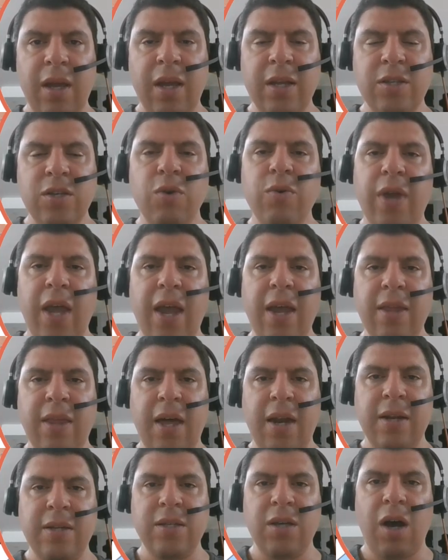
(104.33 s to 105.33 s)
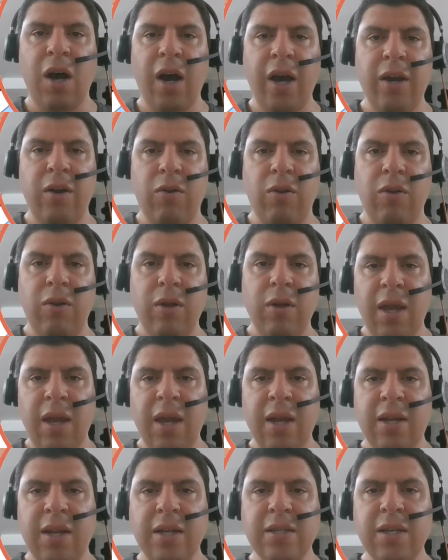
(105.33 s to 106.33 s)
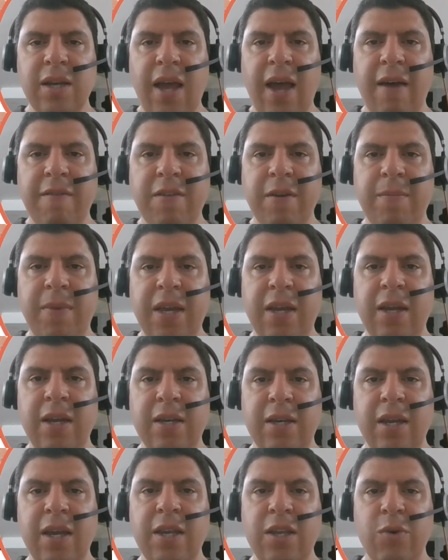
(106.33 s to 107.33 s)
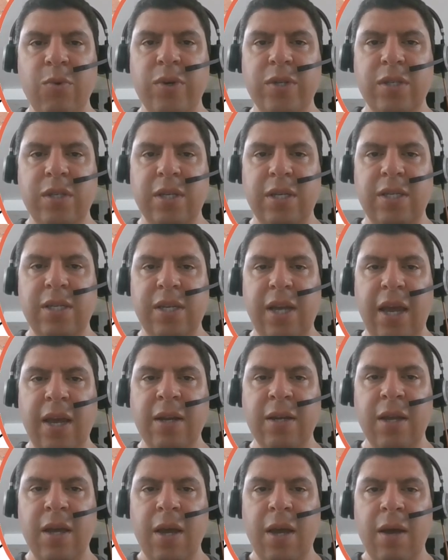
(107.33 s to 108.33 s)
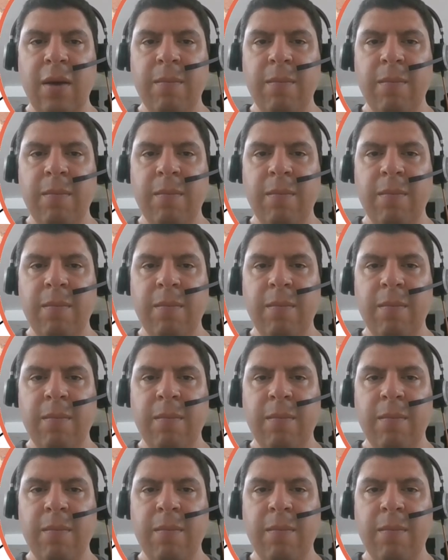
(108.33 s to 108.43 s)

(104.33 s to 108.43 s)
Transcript: It's okay that it's idle. It doesn't have to be continuously staked,